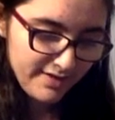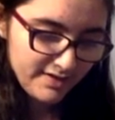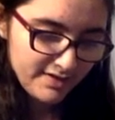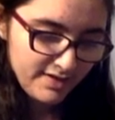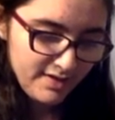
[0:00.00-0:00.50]

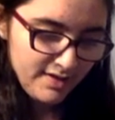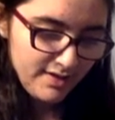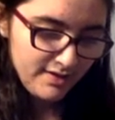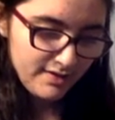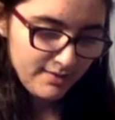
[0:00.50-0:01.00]
Um,
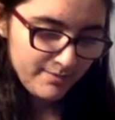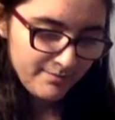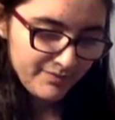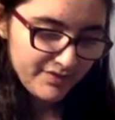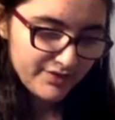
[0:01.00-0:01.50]
this
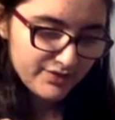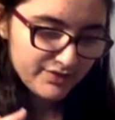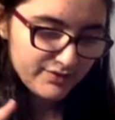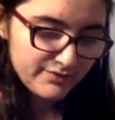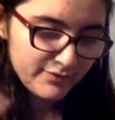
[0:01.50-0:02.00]
free
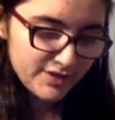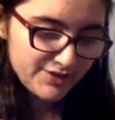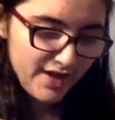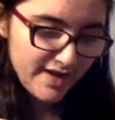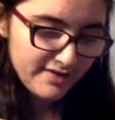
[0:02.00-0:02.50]
trial
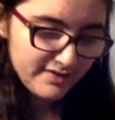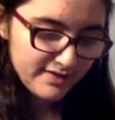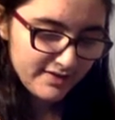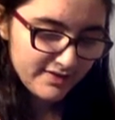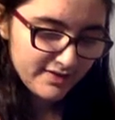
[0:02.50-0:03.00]
is
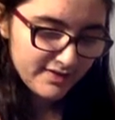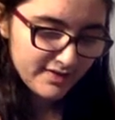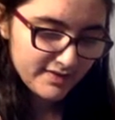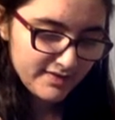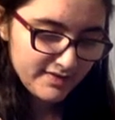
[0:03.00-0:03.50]
six
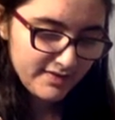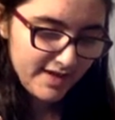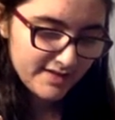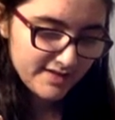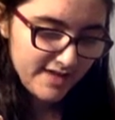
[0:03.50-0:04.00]
ninety
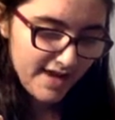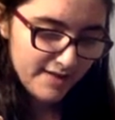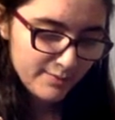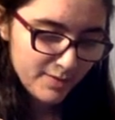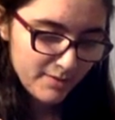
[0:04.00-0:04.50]
nine per
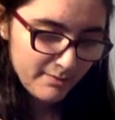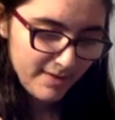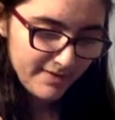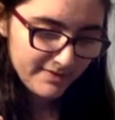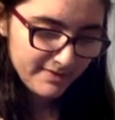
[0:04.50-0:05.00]
month,
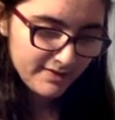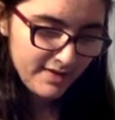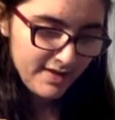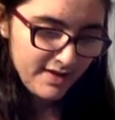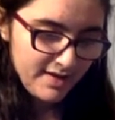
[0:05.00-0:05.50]

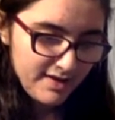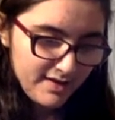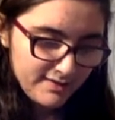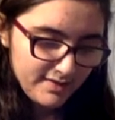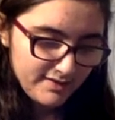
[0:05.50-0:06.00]
and then
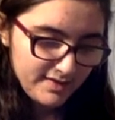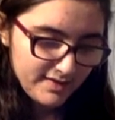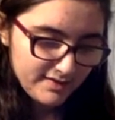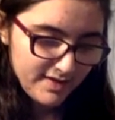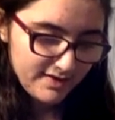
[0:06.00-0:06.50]
it's got the
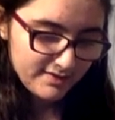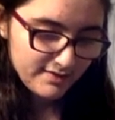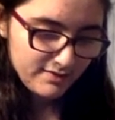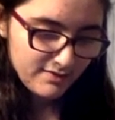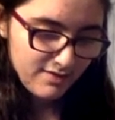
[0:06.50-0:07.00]
little
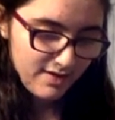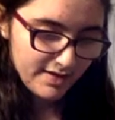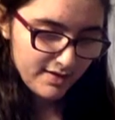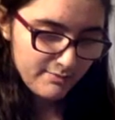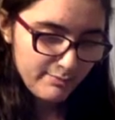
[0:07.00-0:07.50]
login
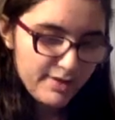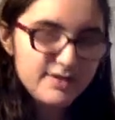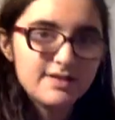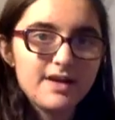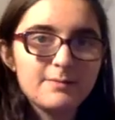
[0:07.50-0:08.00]
button. I'm
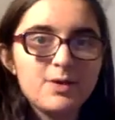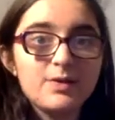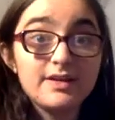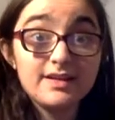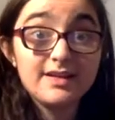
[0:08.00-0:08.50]
going to need
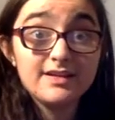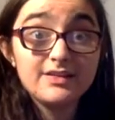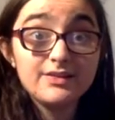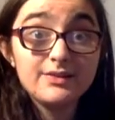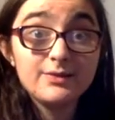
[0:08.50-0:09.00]
to
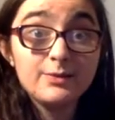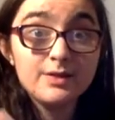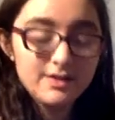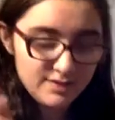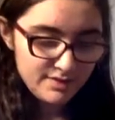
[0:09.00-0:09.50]

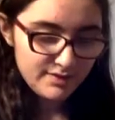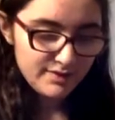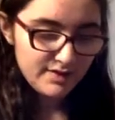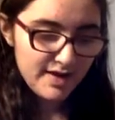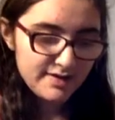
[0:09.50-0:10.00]
sign up
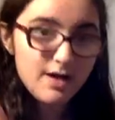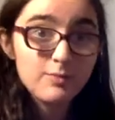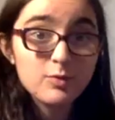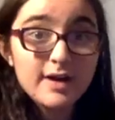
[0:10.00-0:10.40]
right now.